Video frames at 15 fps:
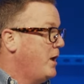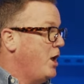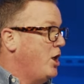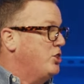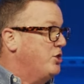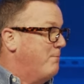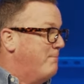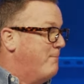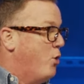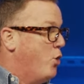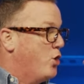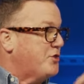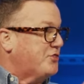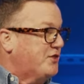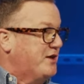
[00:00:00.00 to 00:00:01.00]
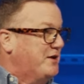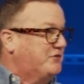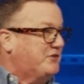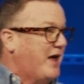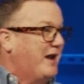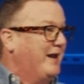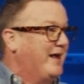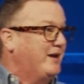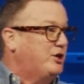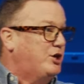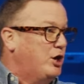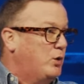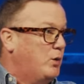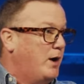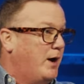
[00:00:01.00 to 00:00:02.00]
The more things I let
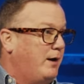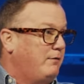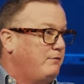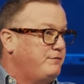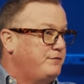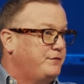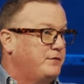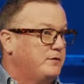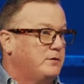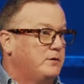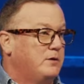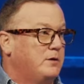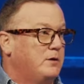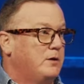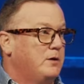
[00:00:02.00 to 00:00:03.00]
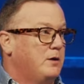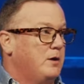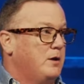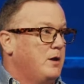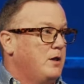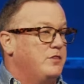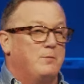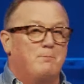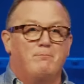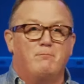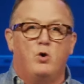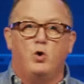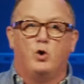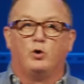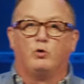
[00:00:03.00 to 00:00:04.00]
go of, the
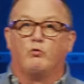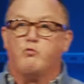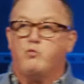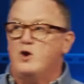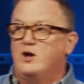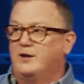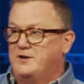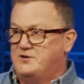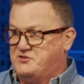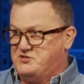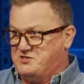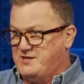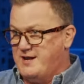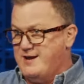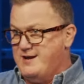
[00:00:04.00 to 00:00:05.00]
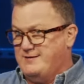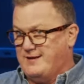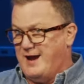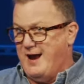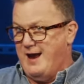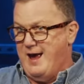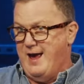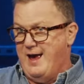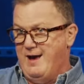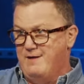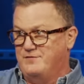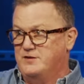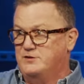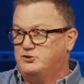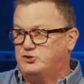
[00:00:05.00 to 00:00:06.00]
more real estate I have
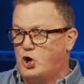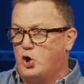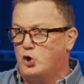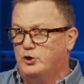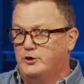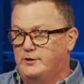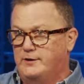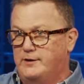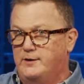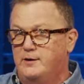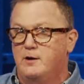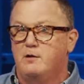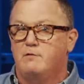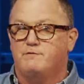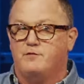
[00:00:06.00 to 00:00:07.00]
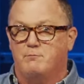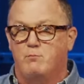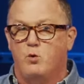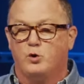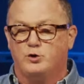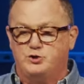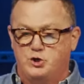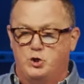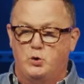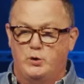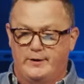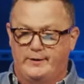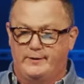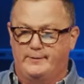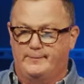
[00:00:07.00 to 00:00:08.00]
internally for more
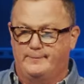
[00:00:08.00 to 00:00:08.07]
joy.